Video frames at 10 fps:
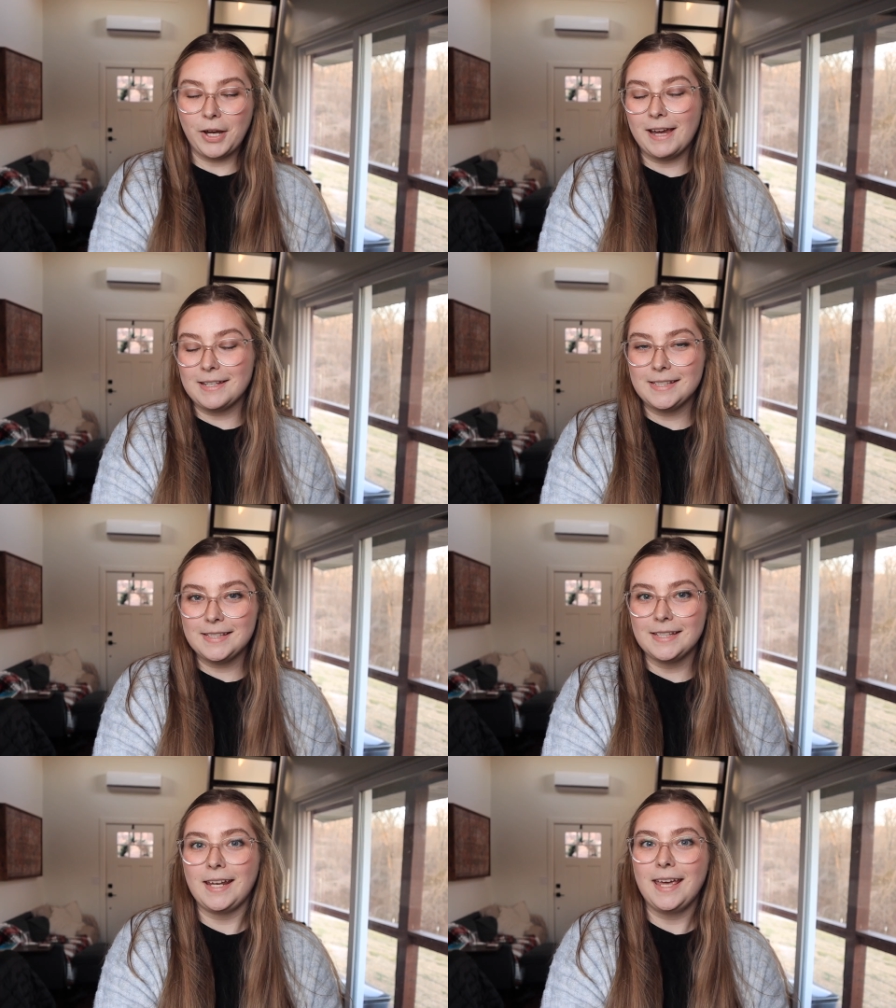guys.
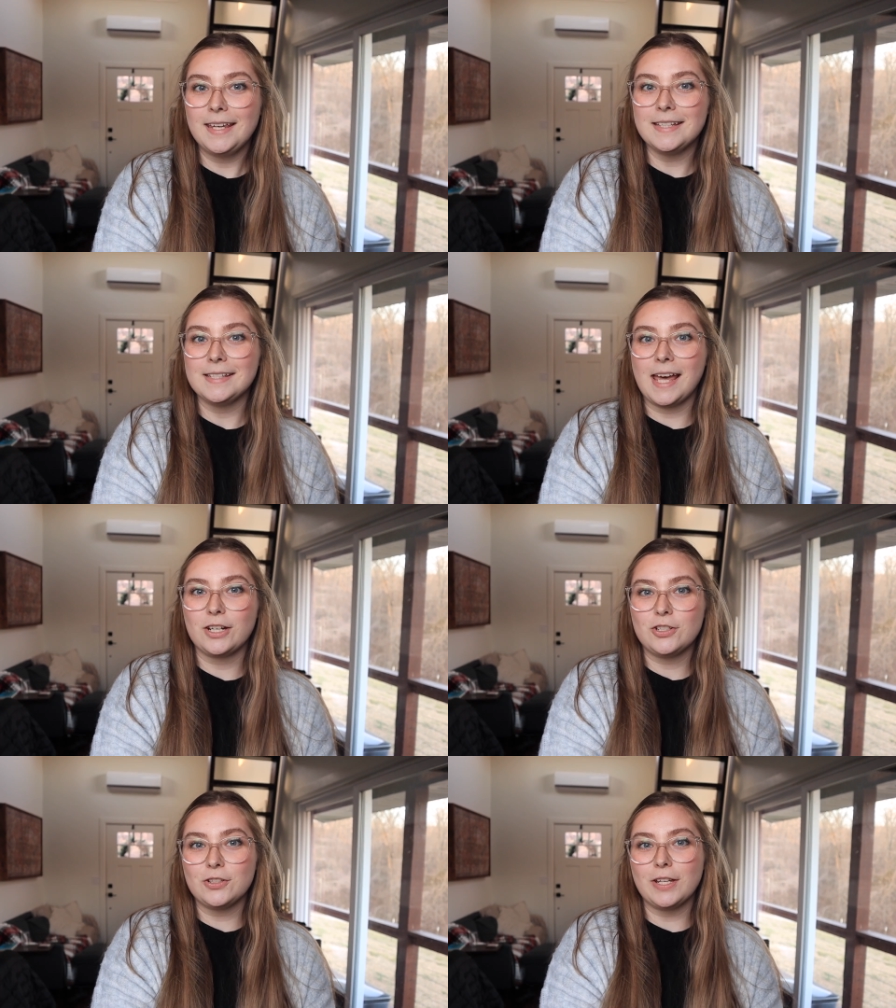Today is
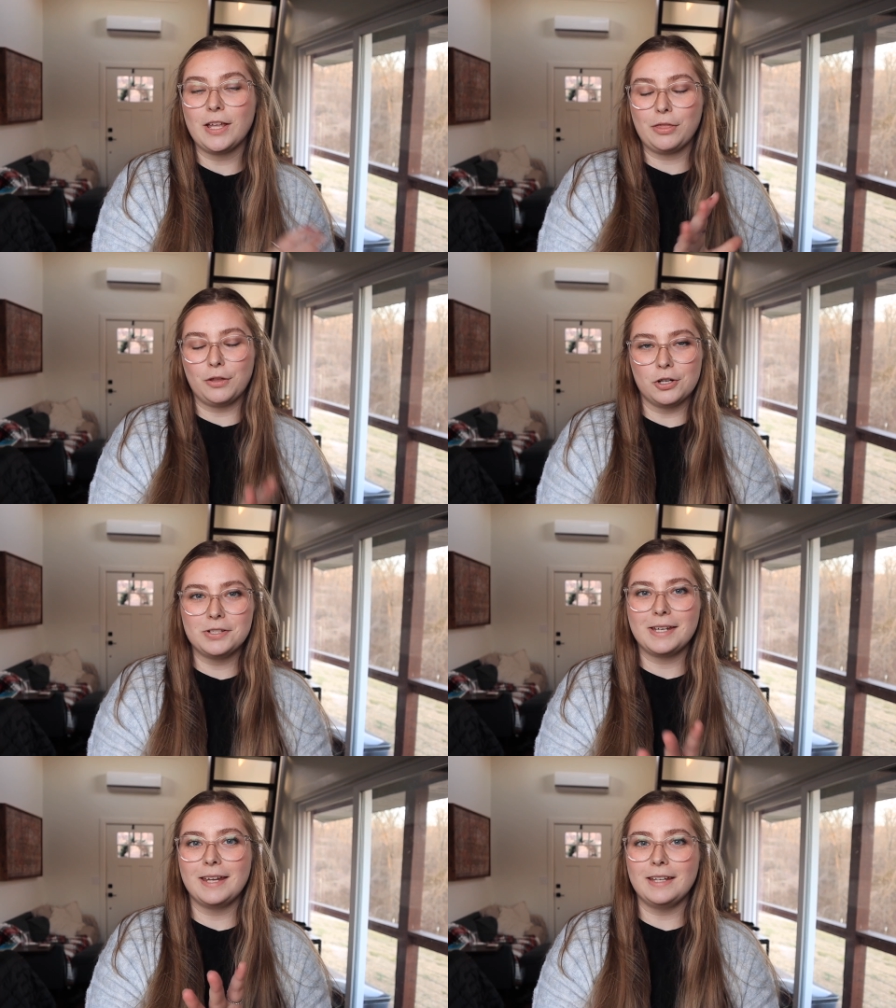actually
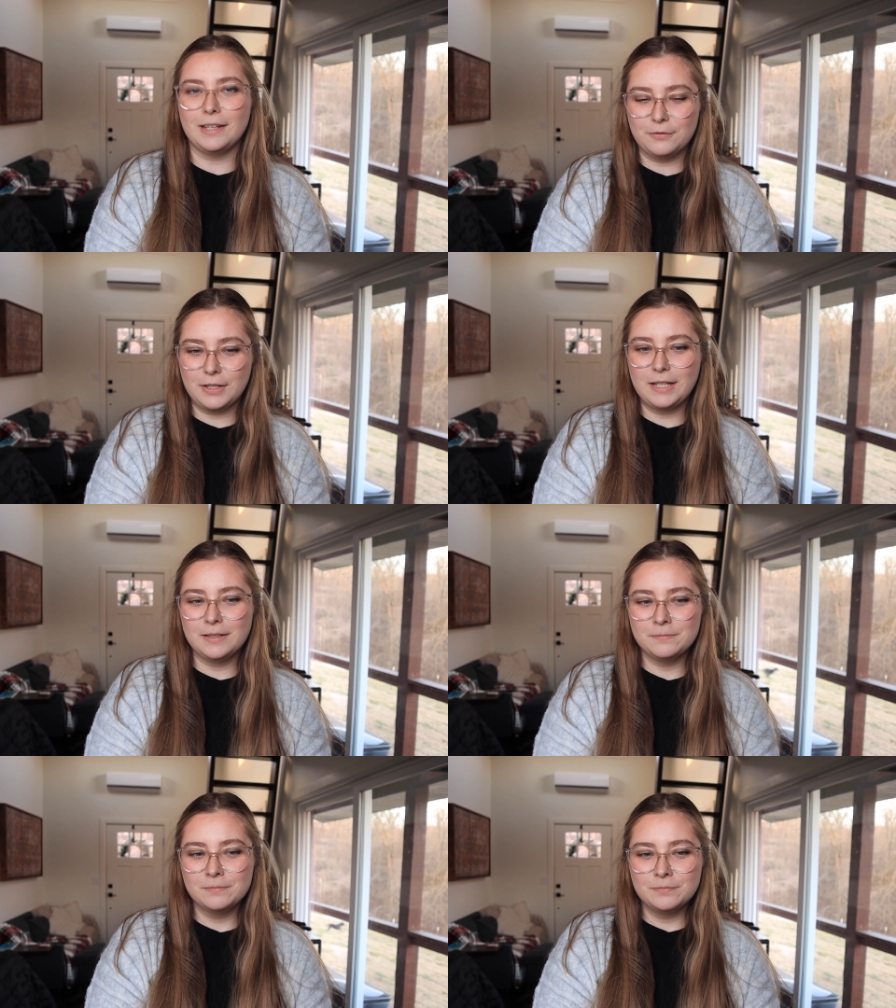Thursday evening.